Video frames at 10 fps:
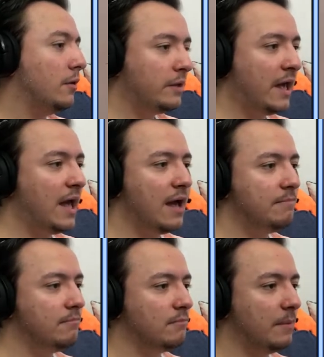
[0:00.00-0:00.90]
Okay,
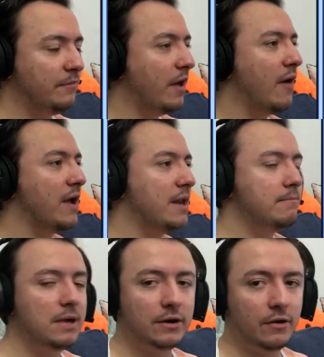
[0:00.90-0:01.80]
I'm sorry. I
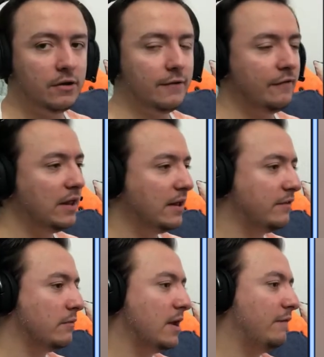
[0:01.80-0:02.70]
didn't mean to hurt your
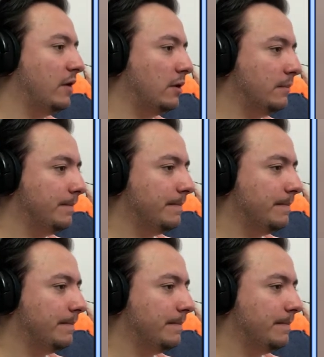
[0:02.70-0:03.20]
feelings or anything.